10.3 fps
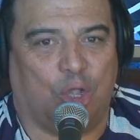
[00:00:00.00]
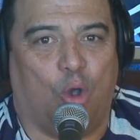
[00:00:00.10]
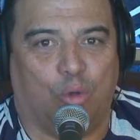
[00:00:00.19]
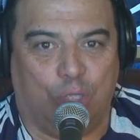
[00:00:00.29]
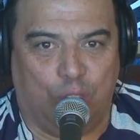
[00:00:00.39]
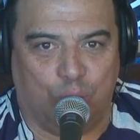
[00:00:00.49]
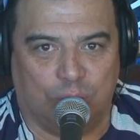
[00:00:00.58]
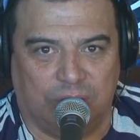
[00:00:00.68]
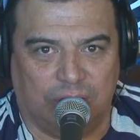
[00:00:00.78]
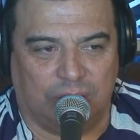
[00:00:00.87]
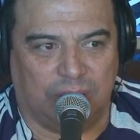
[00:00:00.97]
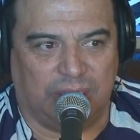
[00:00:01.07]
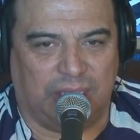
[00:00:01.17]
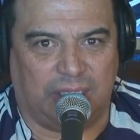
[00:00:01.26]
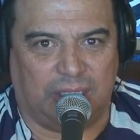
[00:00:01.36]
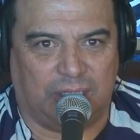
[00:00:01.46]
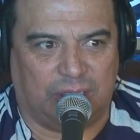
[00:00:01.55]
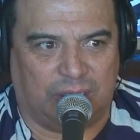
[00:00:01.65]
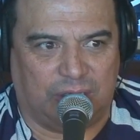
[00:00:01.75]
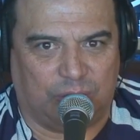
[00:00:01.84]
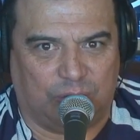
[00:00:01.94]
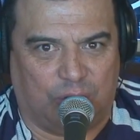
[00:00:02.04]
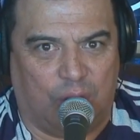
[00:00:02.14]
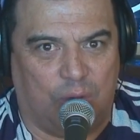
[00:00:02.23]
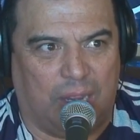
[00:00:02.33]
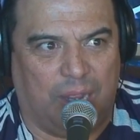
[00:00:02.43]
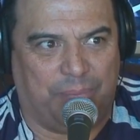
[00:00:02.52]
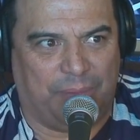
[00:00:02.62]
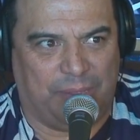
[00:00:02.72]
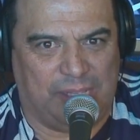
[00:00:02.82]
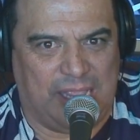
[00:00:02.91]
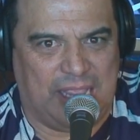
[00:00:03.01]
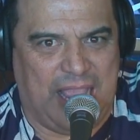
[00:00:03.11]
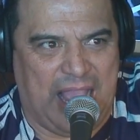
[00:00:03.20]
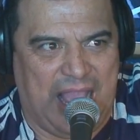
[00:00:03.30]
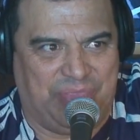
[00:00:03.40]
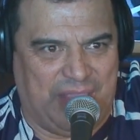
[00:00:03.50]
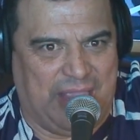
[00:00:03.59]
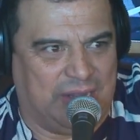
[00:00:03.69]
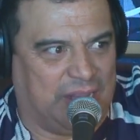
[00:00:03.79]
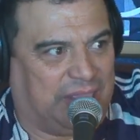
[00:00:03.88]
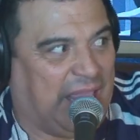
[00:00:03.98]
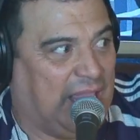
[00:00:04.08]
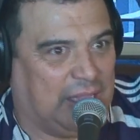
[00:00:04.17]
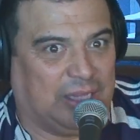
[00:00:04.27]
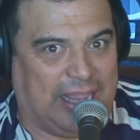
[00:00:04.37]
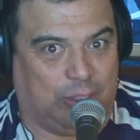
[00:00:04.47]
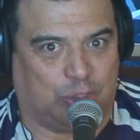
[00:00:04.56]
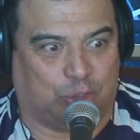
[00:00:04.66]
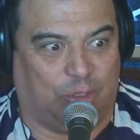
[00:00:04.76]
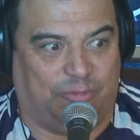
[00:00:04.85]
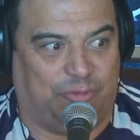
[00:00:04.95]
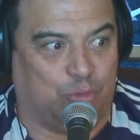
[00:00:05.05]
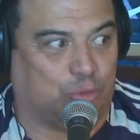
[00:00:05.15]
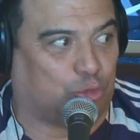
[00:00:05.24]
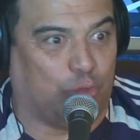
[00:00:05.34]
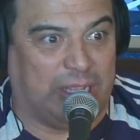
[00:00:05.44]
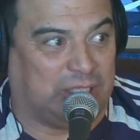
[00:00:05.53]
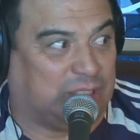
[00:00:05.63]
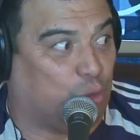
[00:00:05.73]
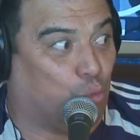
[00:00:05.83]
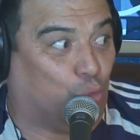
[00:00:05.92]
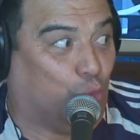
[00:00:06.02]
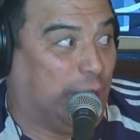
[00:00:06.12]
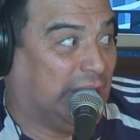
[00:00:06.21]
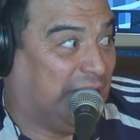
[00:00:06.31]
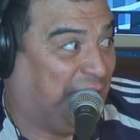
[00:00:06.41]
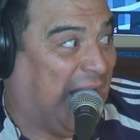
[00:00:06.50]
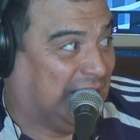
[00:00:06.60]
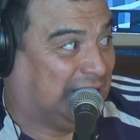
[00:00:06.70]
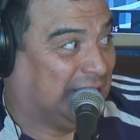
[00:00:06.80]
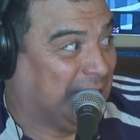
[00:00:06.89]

So you literally go up, and then they like serve you drinks really fast.